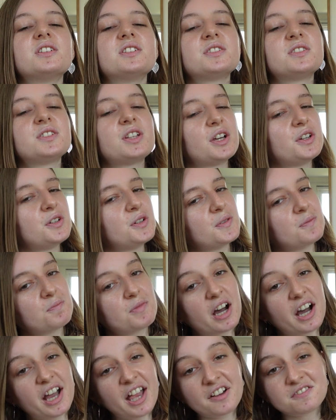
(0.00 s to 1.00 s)
So
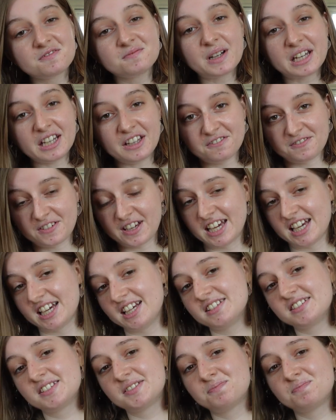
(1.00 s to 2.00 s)
I have many
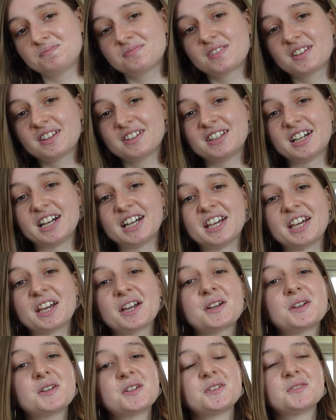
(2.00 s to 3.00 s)
fears,
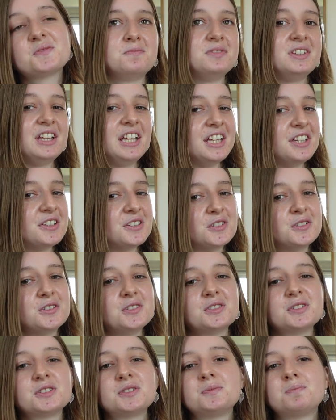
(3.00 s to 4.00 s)
like
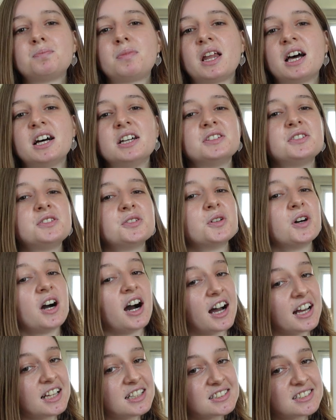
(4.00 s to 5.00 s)
needles, bloods or
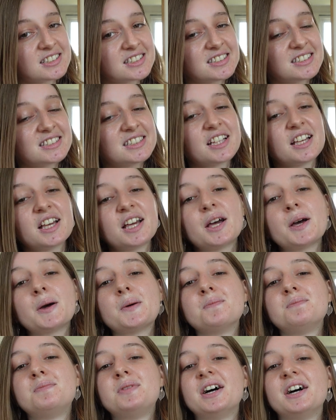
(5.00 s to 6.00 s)
heights,
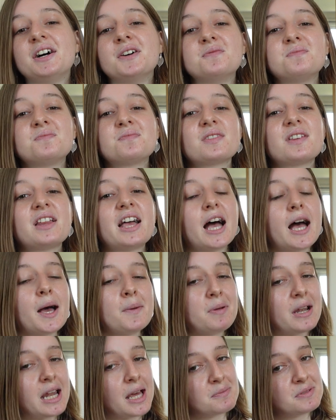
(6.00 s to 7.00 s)
but
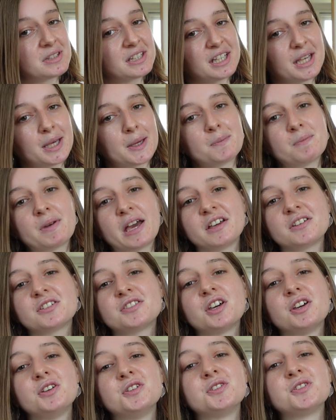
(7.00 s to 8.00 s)
epilepsy makes
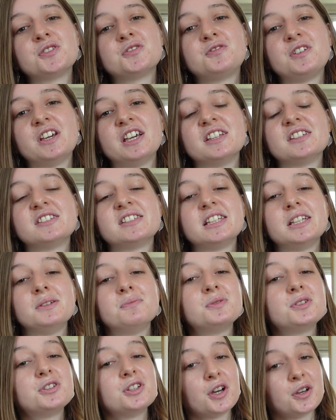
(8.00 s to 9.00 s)
those fears
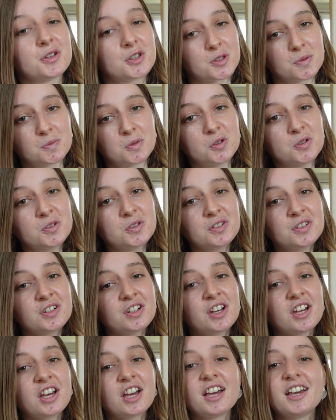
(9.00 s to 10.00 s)
seem so small.
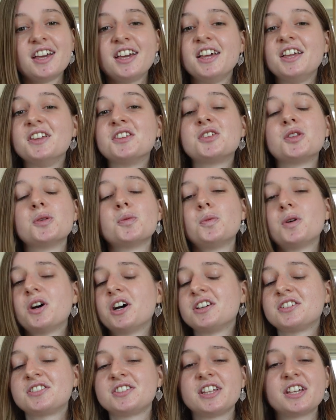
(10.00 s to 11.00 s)
It is the
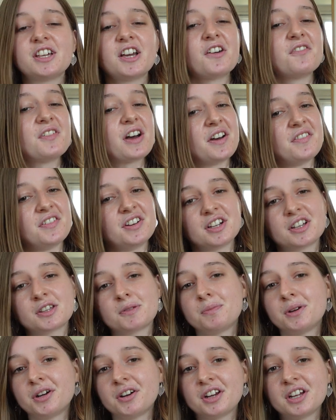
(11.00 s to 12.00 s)
worst thing I've ever
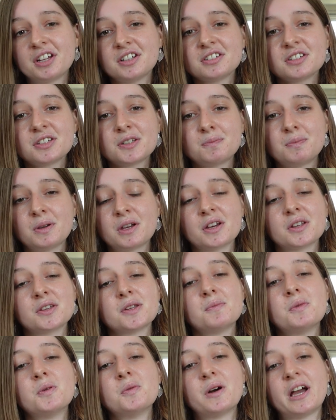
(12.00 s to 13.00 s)
experienced because
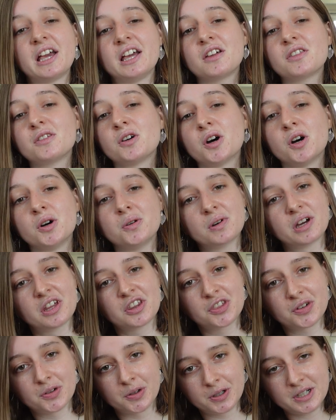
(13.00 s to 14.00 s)
I'm awake the whole way
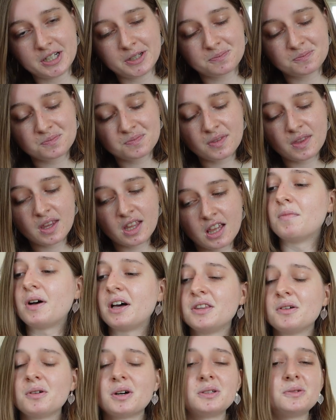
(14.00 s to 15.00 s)
through it.
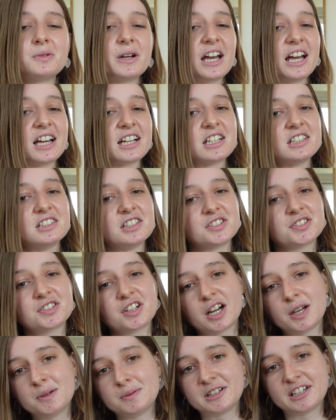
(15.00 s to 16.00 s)
And the one way I can
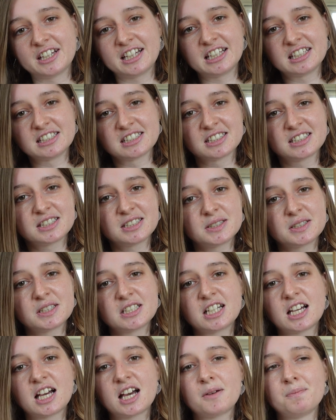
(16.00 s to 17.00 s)
describe it is
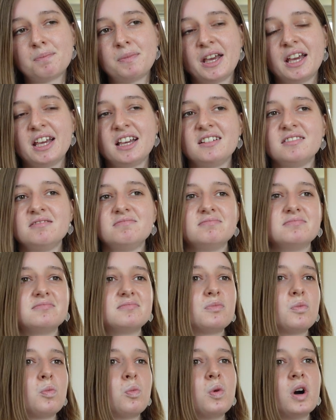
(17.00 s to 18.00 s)
being
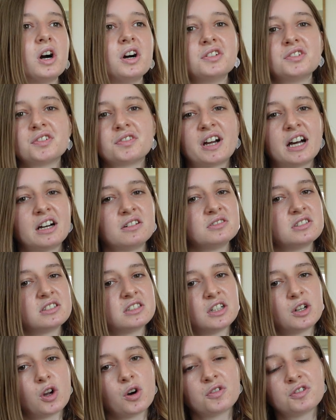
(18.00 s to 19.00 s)
whirled around
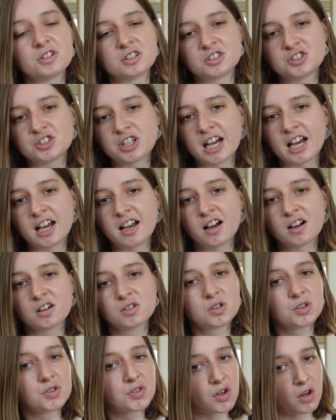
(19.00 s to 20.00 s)
in an office chair
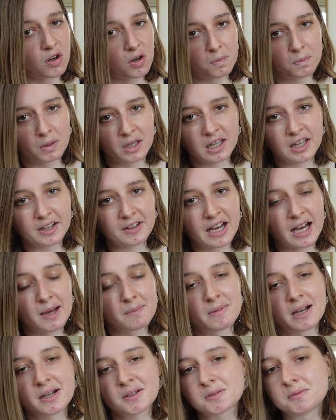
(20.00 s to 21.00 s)
uncontrollably at
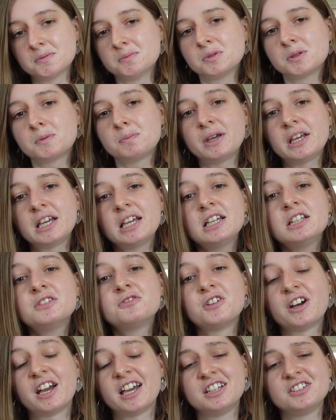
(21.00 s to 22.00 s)
maximum speed
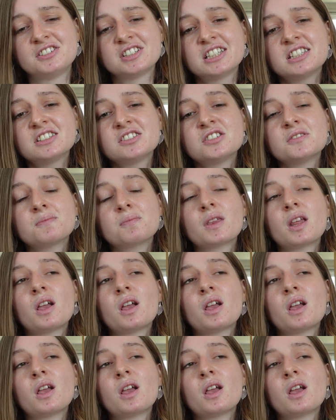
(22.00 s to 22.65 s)
for ages,